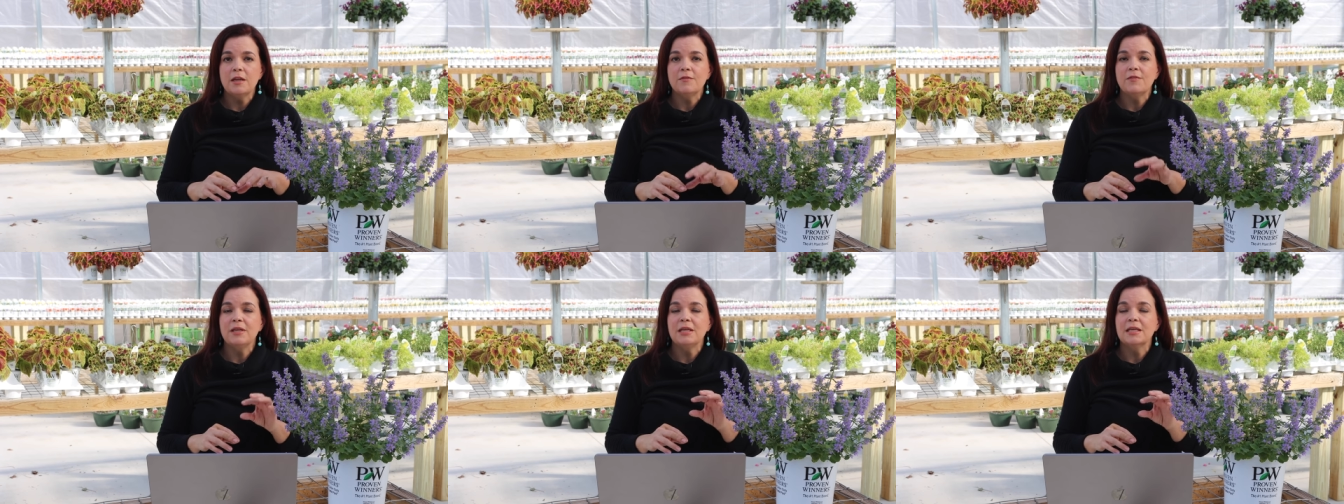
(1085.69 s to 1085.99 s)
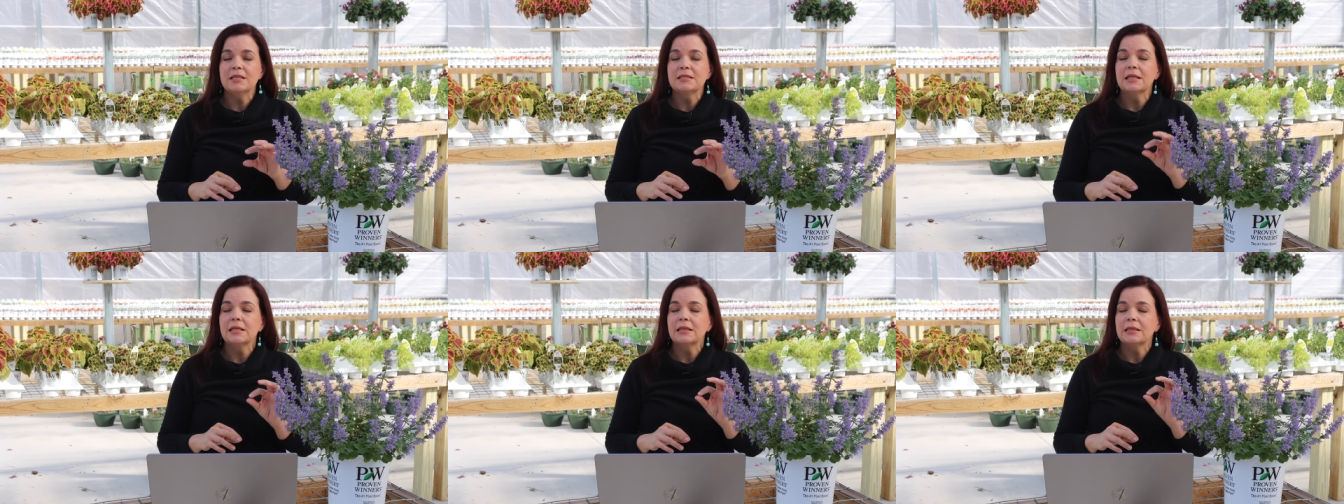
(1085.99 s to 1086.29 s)
If it
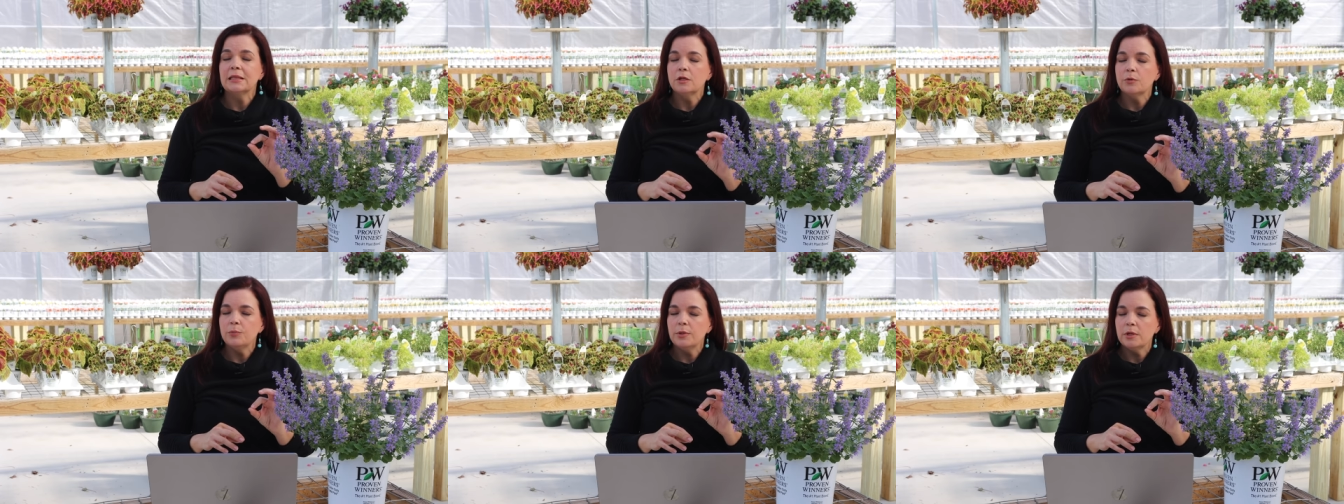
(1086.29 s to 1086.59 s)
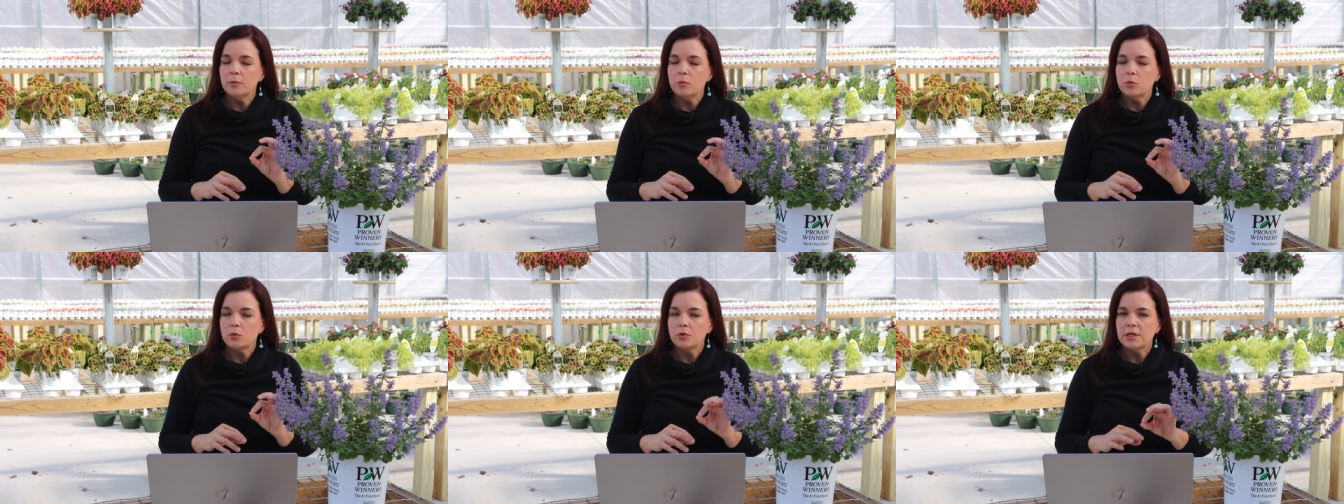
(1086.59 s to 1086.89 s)
gets a little
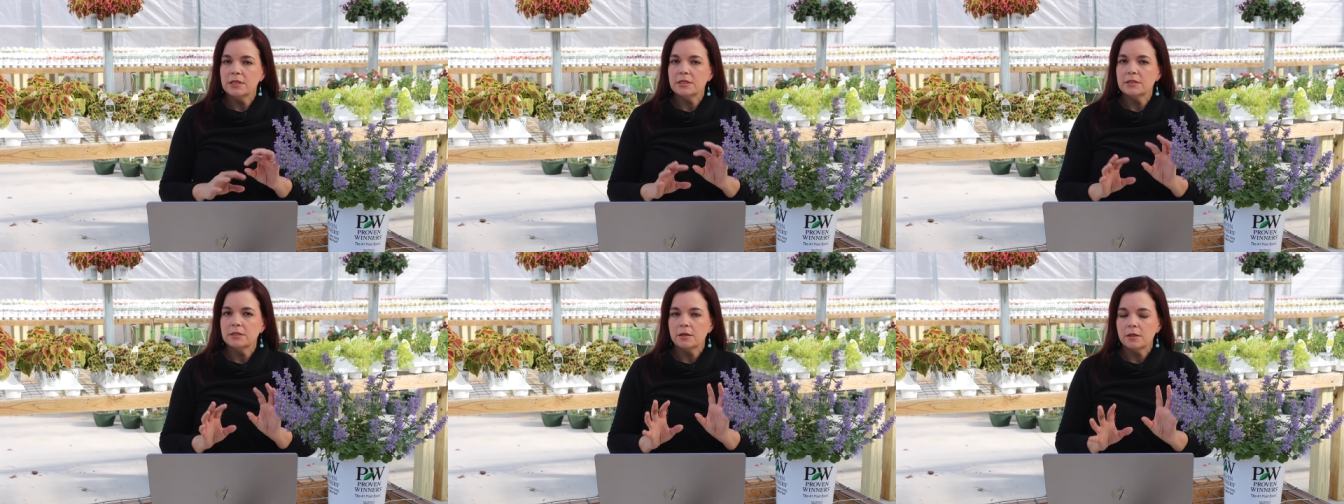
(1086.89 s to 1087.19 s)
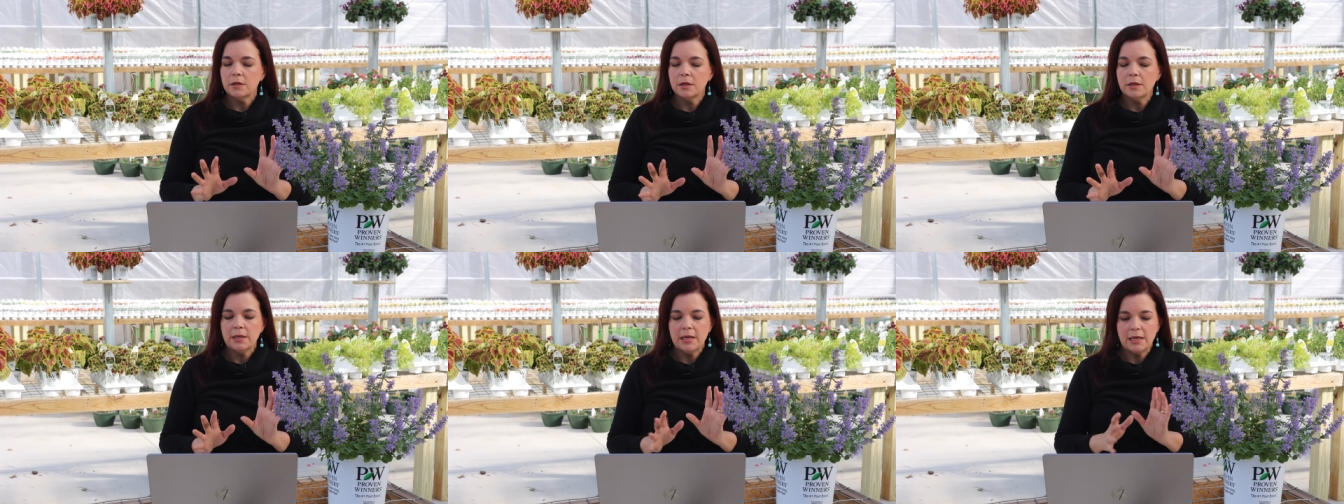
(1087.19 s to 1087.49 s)
bit of morning
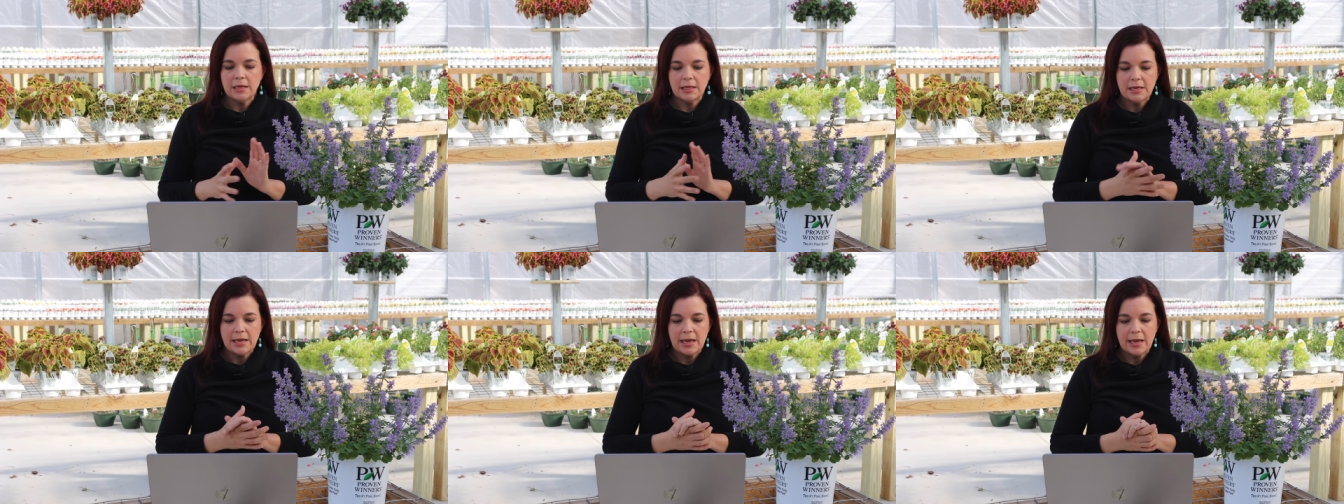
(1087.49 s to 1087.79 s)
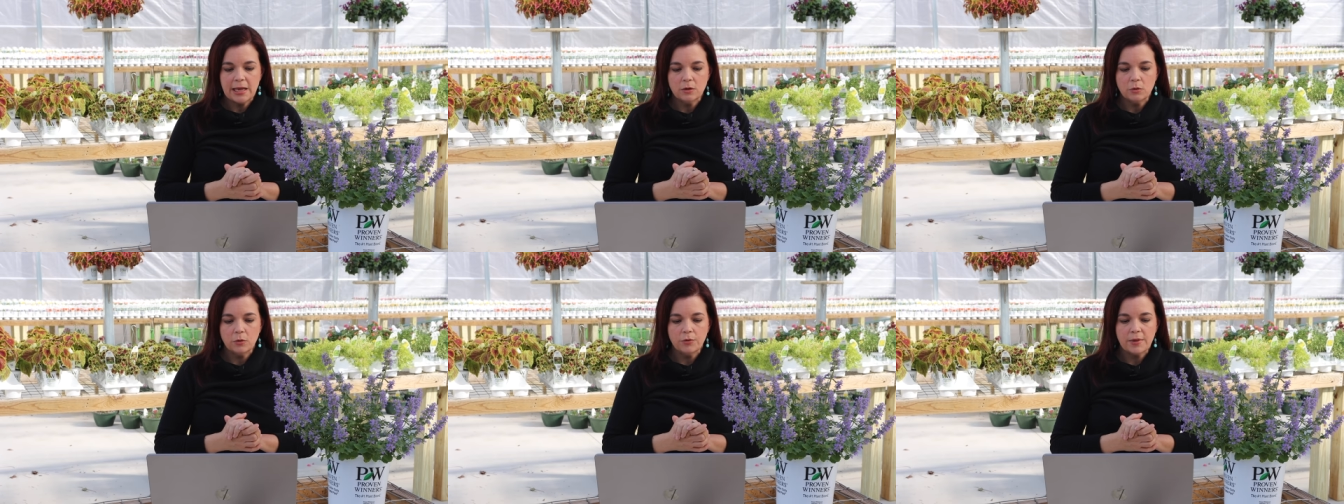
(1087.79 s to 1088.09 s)
sun, it can
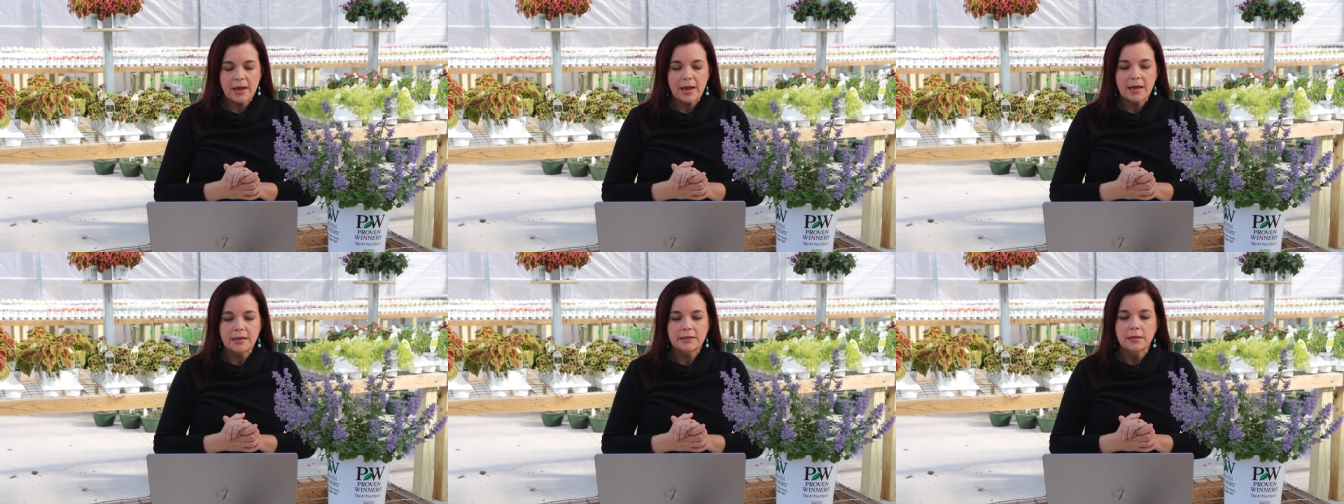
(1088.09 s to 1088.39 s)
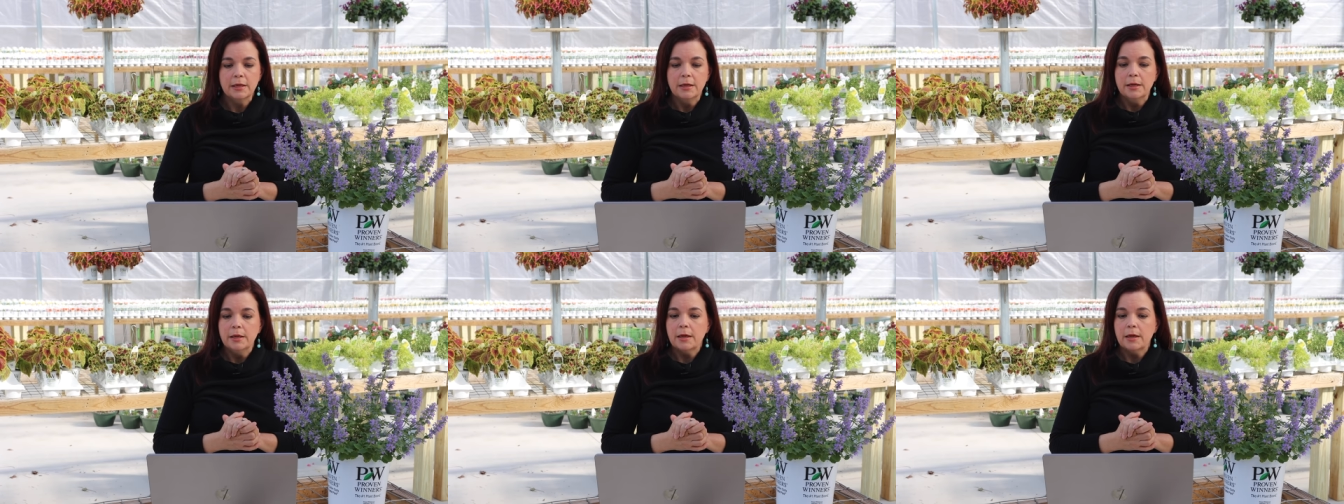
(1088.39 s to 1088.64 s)
handle that.